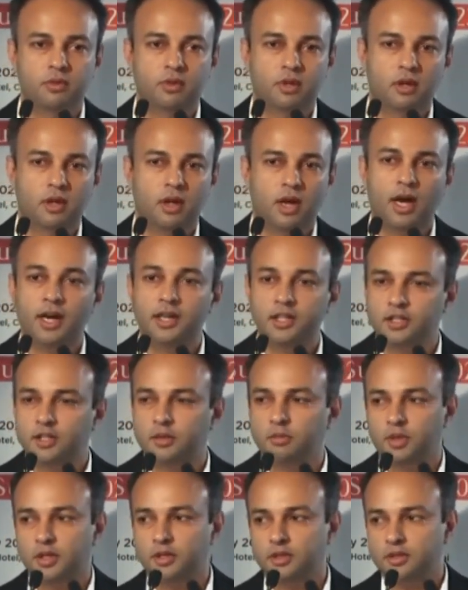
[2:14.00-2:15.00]
high
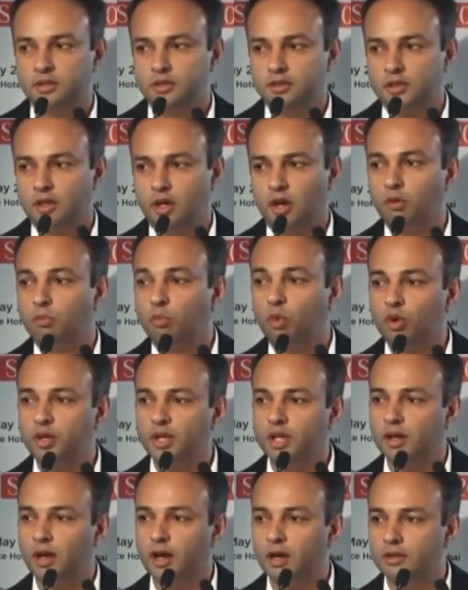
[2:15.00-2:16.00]
temperatures. Our body
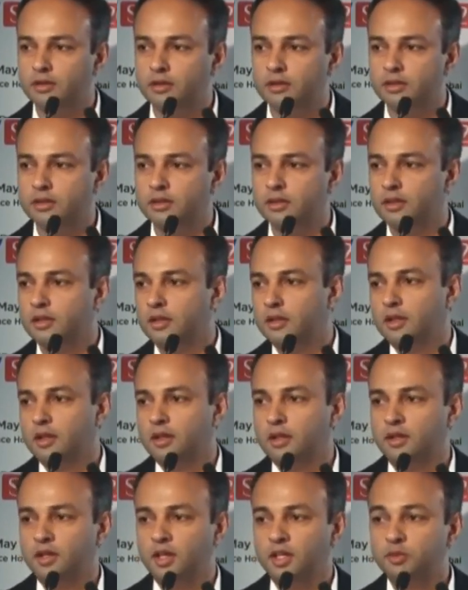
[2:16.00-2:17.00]
can't
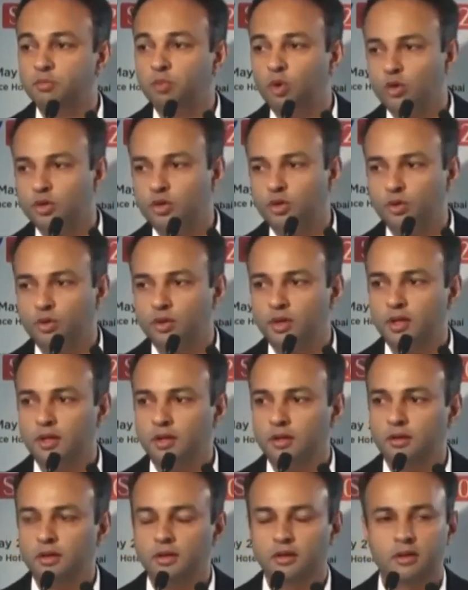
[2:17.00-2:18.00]
respond
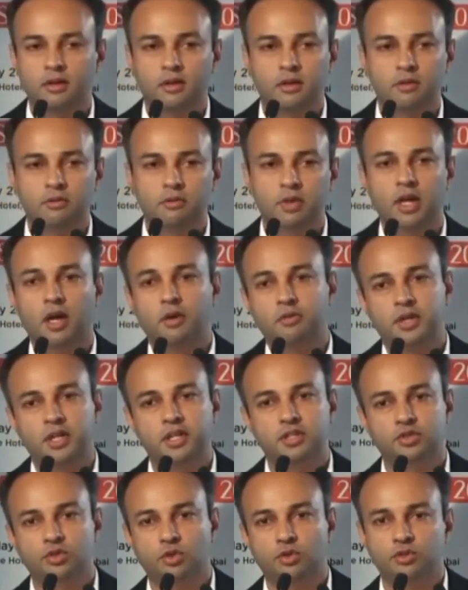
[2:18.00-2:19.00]
quickly. We have heat
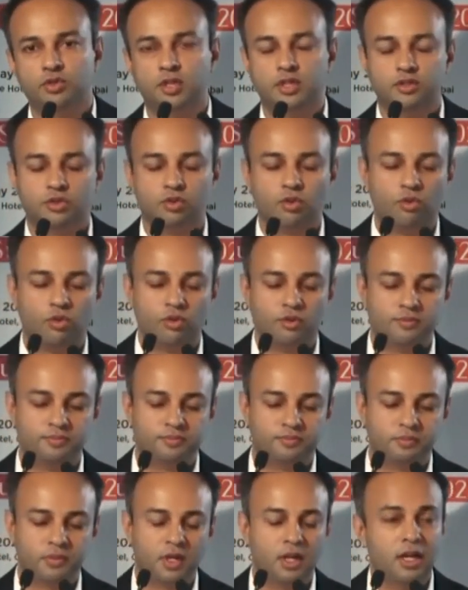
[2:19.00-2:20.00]
strokes and so on.
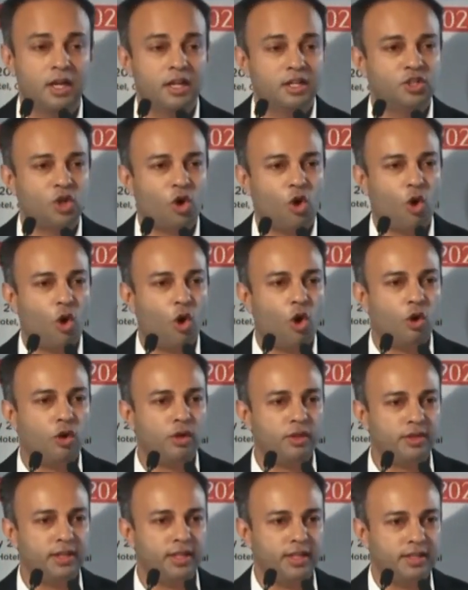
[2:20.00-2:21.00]
So all
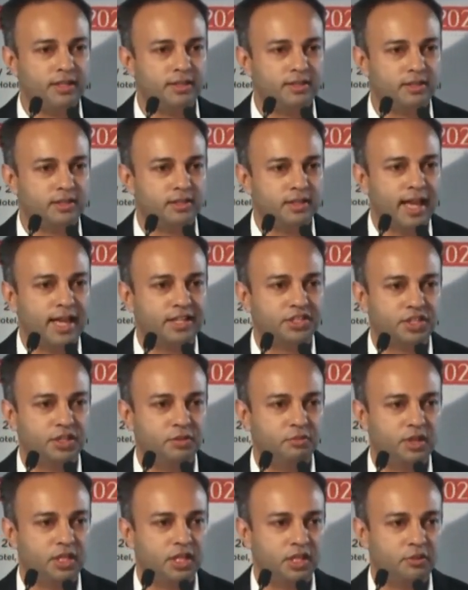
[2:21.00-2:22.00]
these extreme
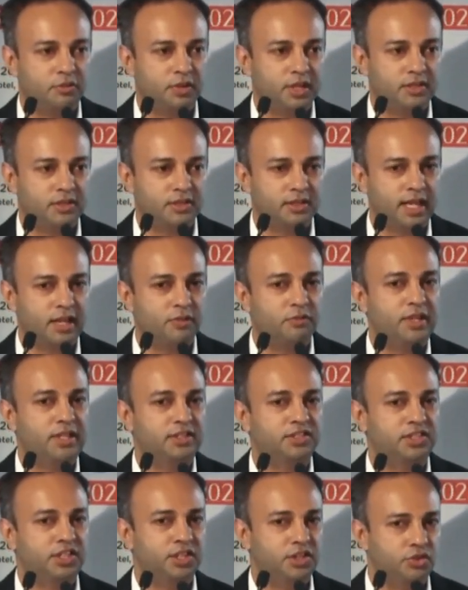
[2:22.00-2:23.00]
weather events that we
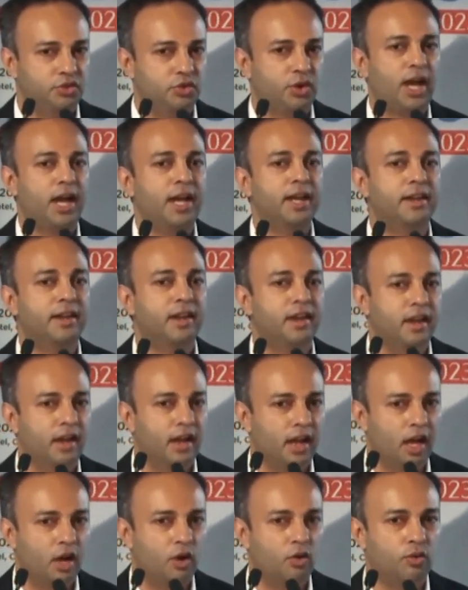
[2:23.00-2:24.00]
see right
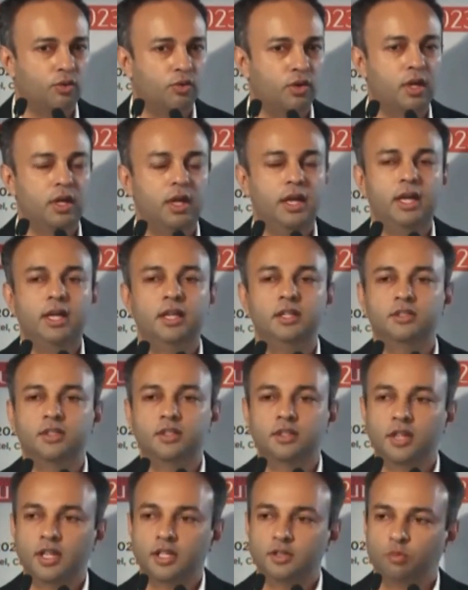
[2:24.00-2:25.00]
now is in
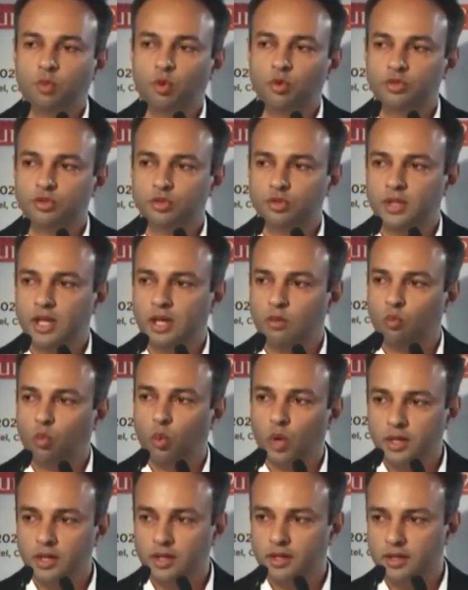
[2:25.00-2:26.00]
response to that
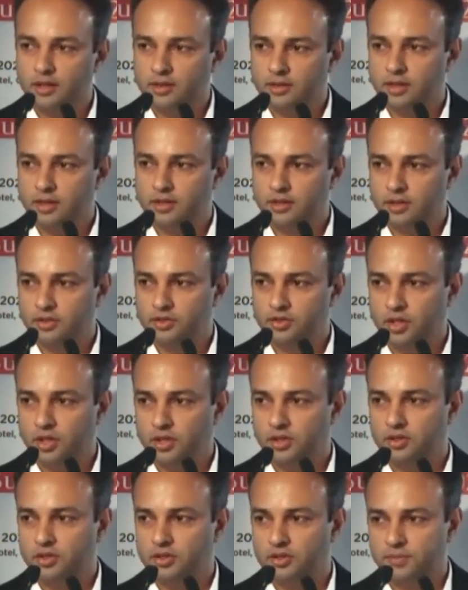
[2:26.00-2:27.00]
1 degree Celsius
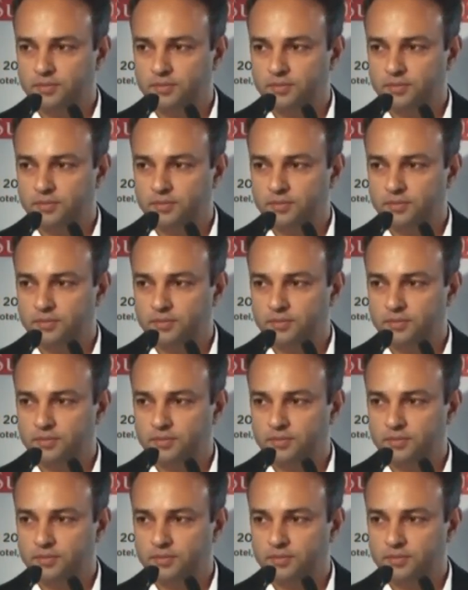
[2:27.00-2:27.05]
change.